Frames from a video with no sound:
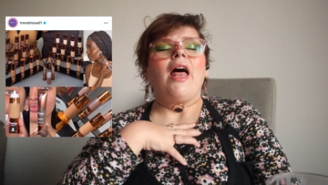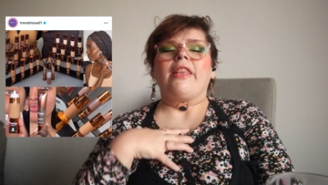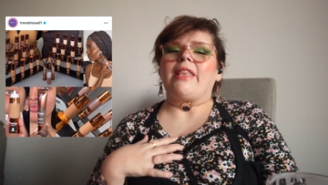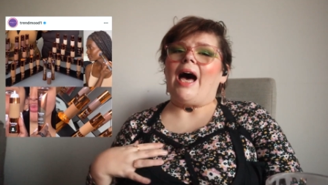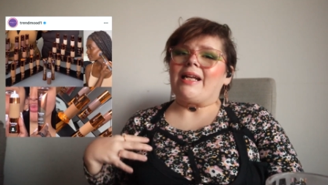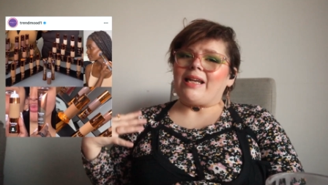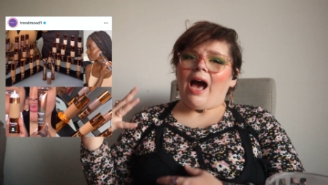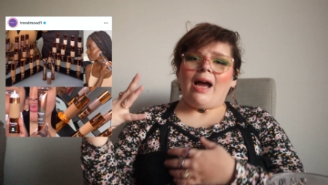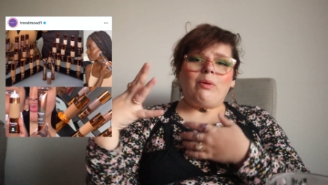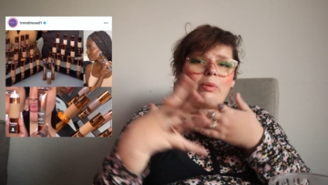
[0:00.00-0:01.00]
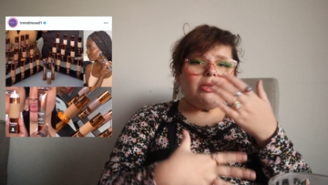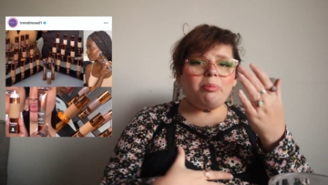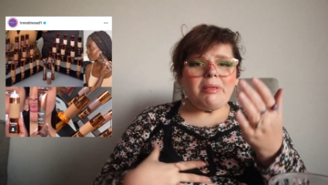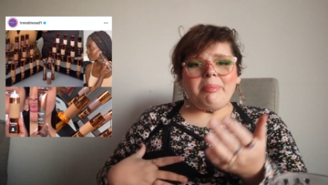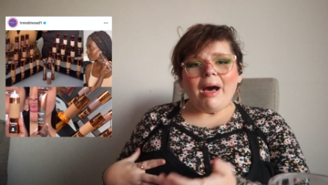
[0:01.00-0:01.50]
that I will be
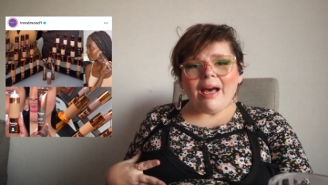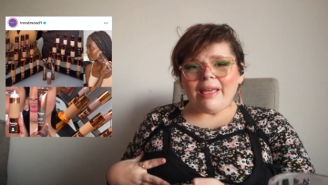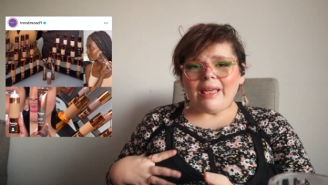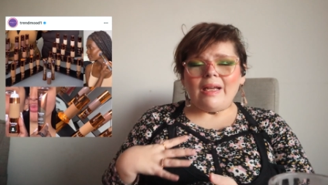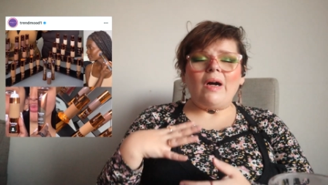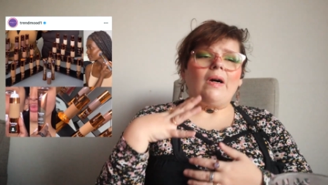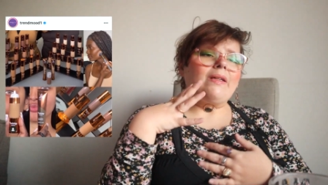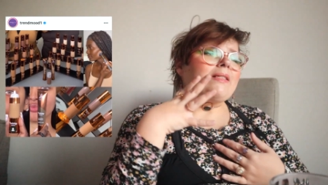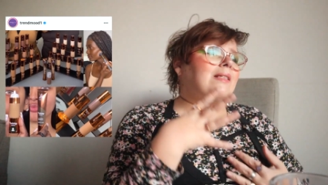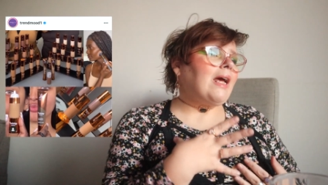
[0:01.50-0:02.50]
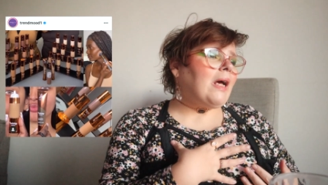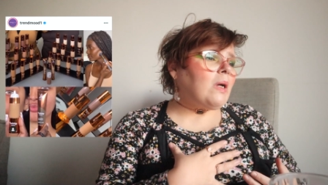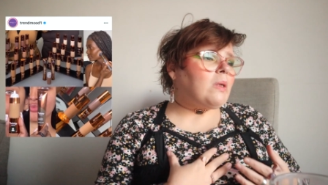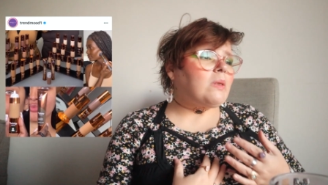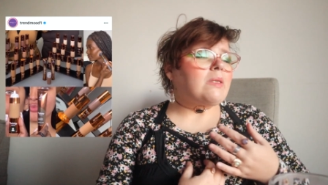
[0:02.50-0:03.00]
buying on a
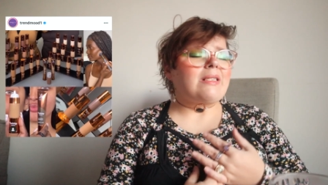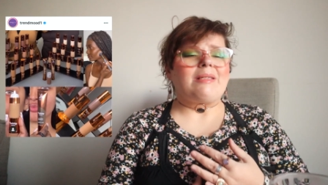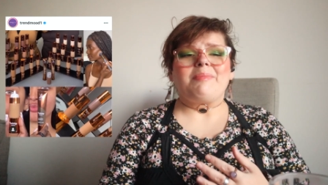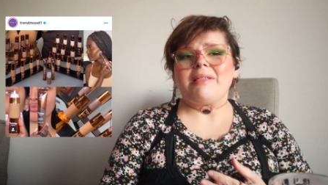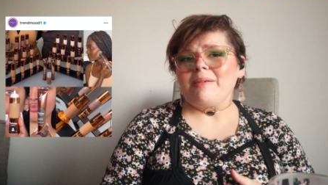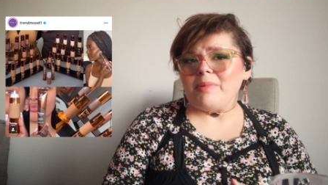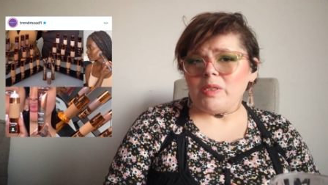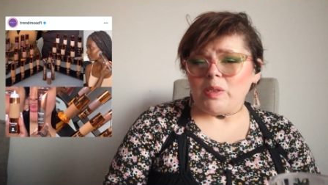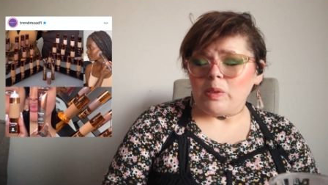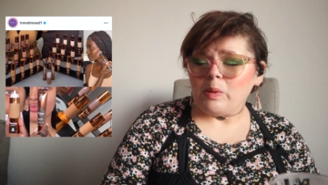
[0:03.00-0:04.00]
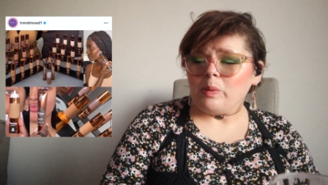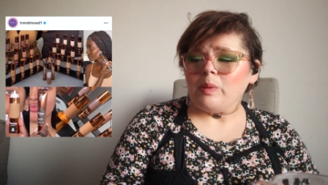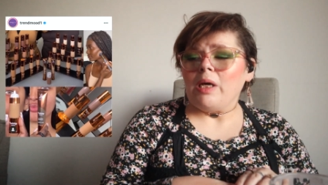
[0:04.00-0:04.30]
sale sometime soon.